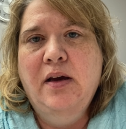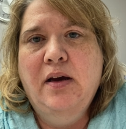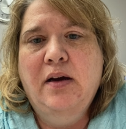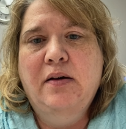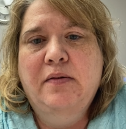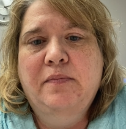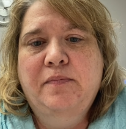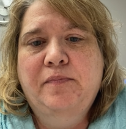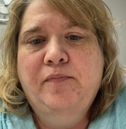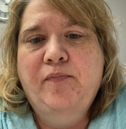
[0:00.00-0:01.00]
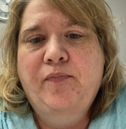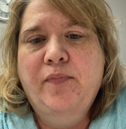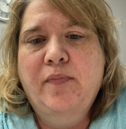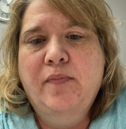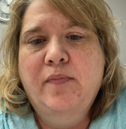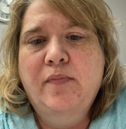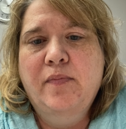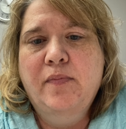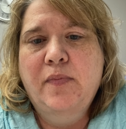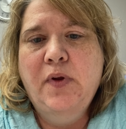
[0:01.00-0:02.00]
I
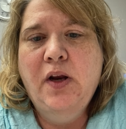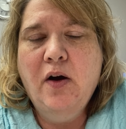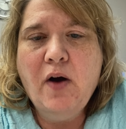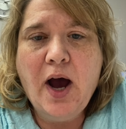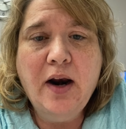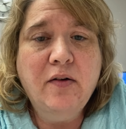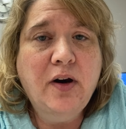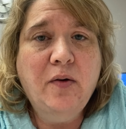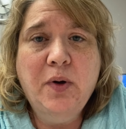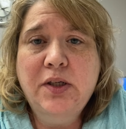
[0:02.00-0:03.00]
don't know what